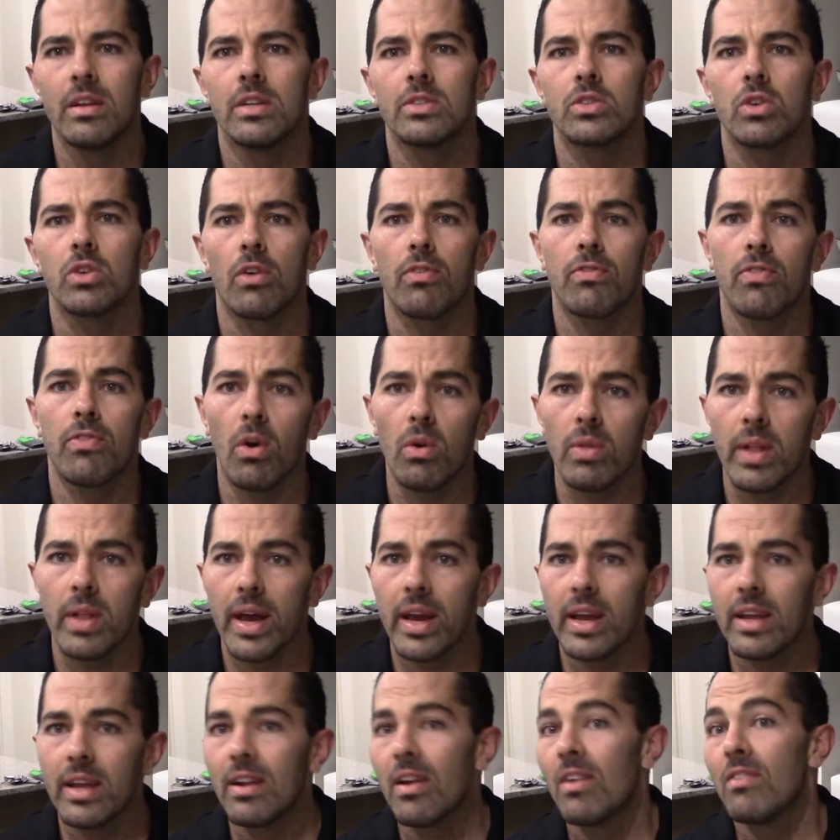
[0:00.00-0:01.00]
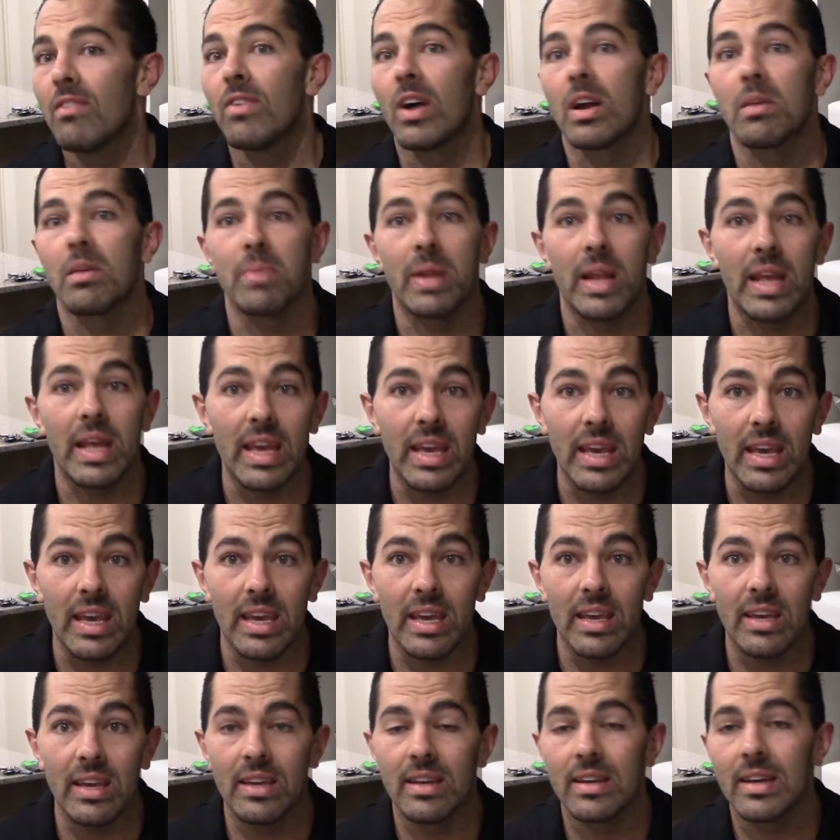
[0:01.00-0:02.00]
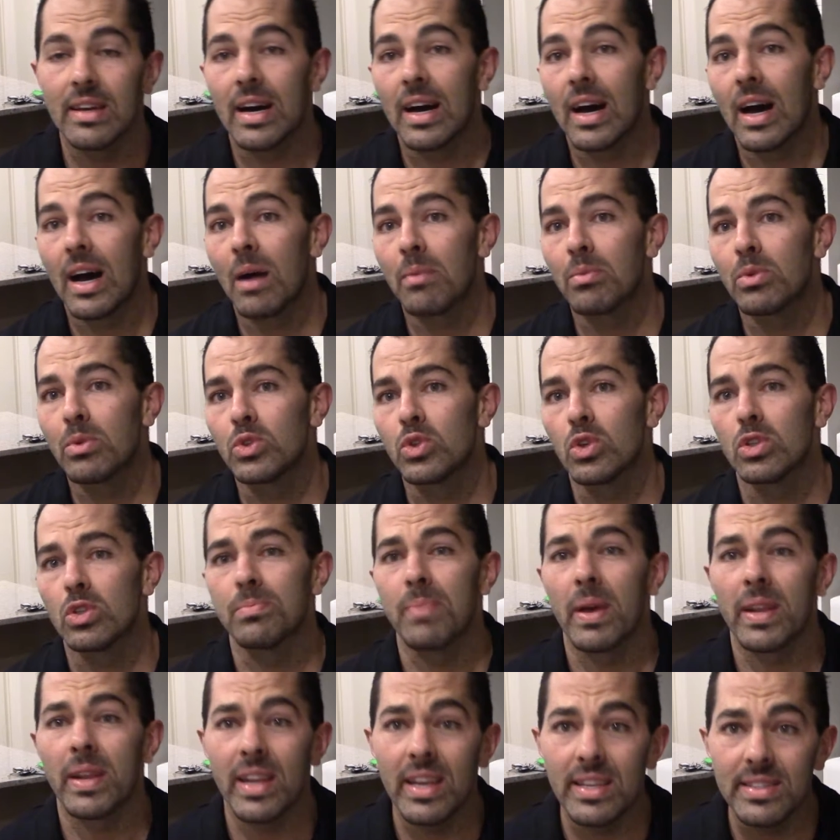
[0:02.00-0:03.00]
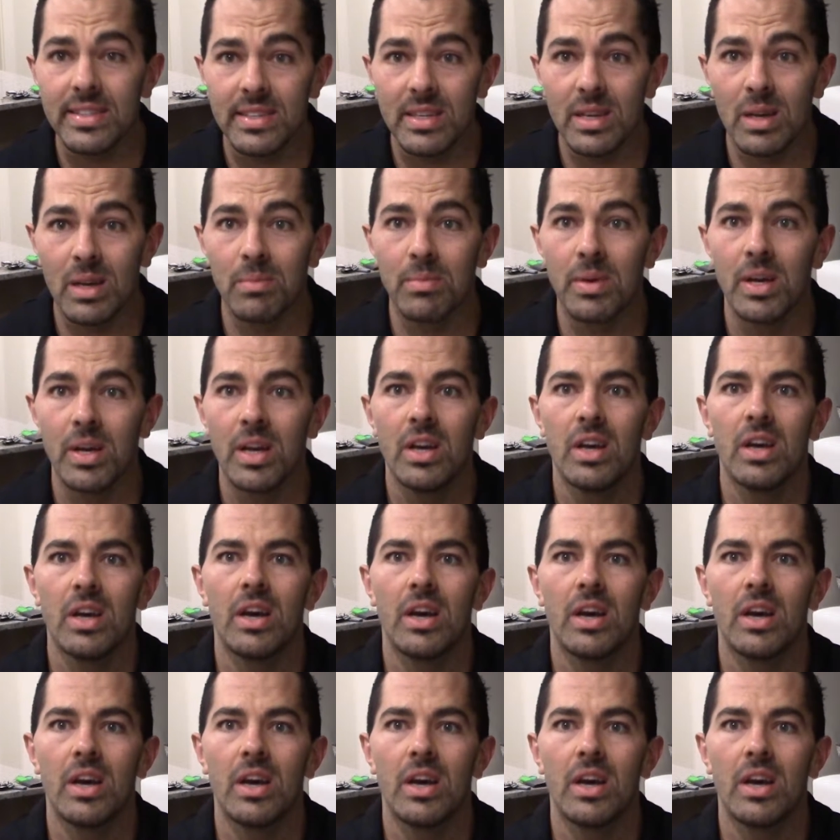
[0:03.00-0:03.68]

It's got folate, vitamin E, good source of magnesium.